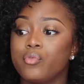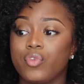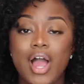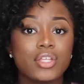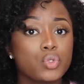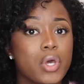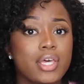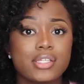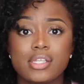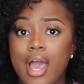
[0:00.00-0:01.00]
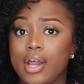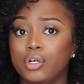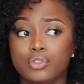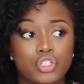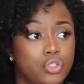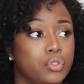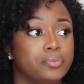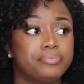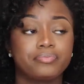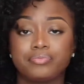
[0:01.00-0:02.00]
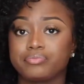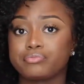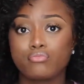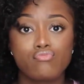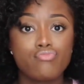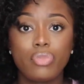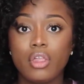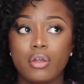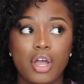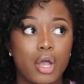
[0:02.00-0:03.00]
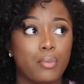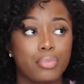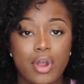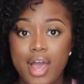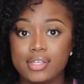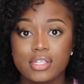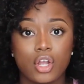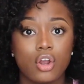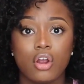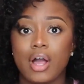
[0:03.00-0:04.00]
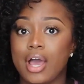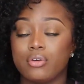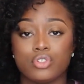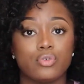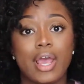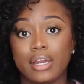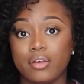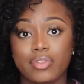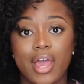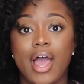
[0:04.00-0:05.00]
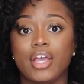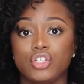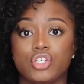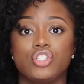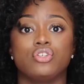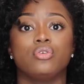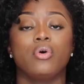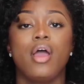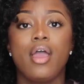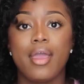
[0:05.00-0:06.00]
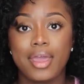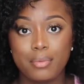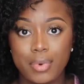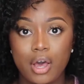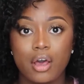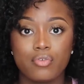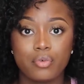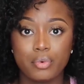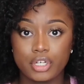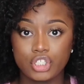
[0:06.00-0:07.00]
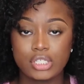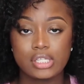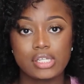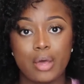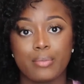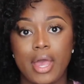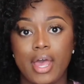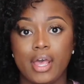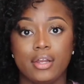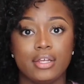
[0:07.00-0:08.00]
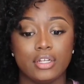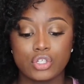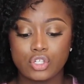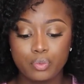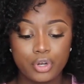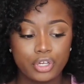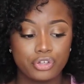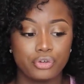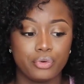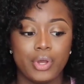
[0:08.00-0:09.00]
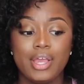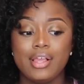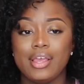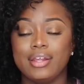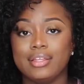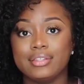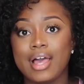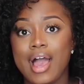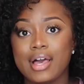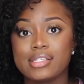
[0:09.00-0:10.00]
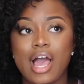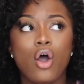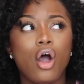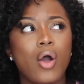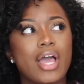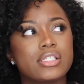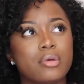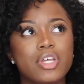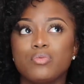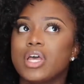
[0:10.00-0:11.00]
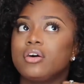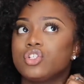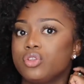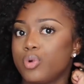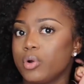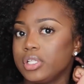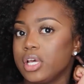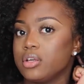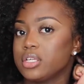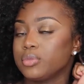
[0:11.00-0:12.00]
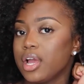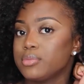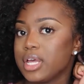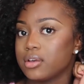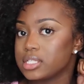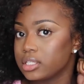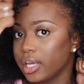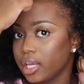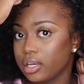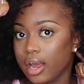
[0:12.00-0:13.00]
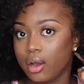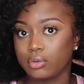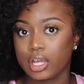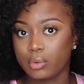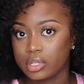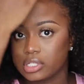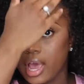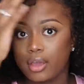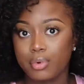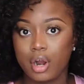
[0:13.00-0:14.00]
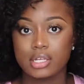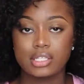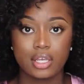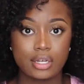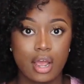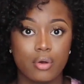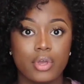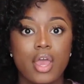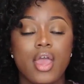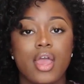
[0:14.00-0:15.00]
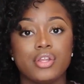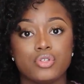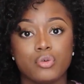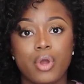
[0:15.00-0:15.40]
flat twists. I don't do a press and curl. I don't do any of that. I just do a puff, push it to the top of my head, and it's super cute and it lasts. Oh, sometimes I'll do the ponytail. Sometimes I'll slick it down like with a side part, slick it down and do a